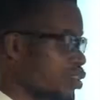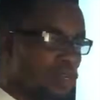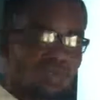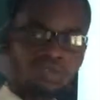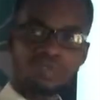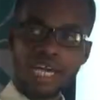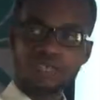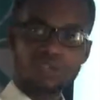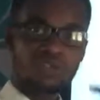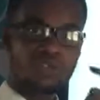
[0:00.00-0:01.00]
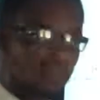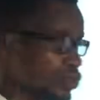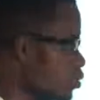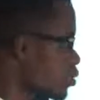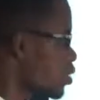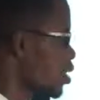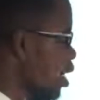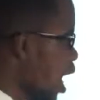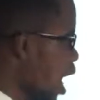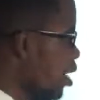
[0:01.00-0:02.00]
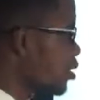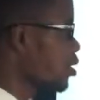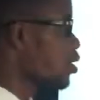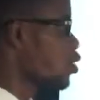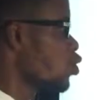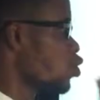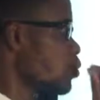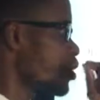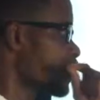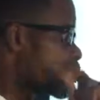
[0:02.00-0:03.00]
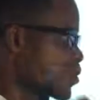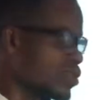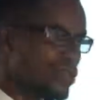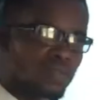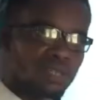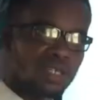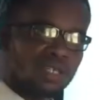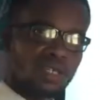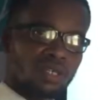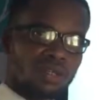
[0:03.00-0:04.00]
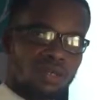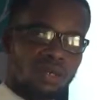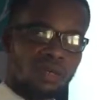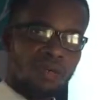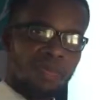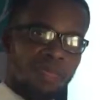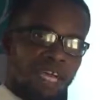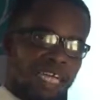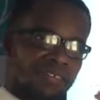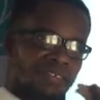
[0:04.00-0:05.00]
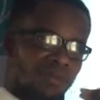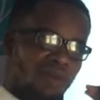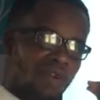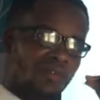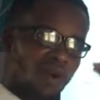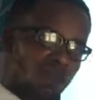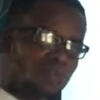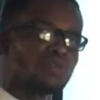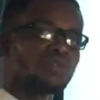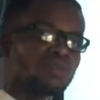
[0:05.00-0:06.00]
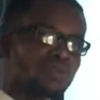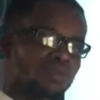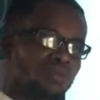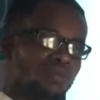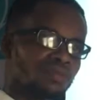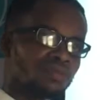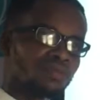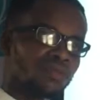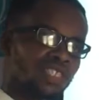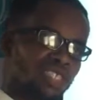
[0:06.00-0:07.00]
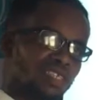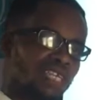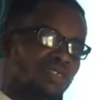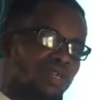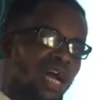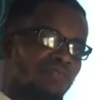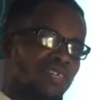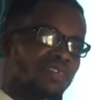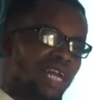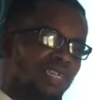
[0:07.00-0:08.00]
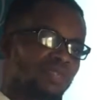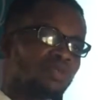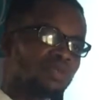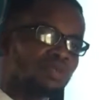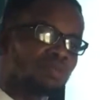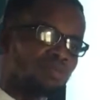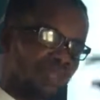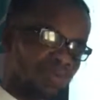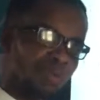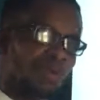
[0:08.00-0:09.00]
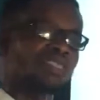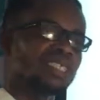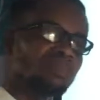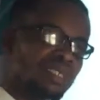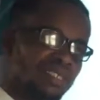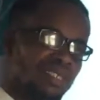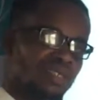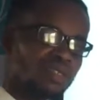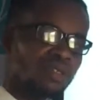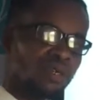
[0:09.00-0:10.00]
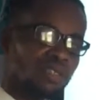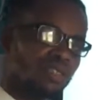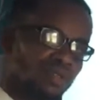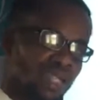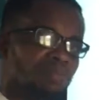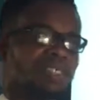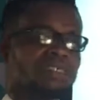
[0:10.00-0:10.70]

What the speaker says: include right to sue and to be sued. So if someone wrongs you, just as you have the right to report the person or sue the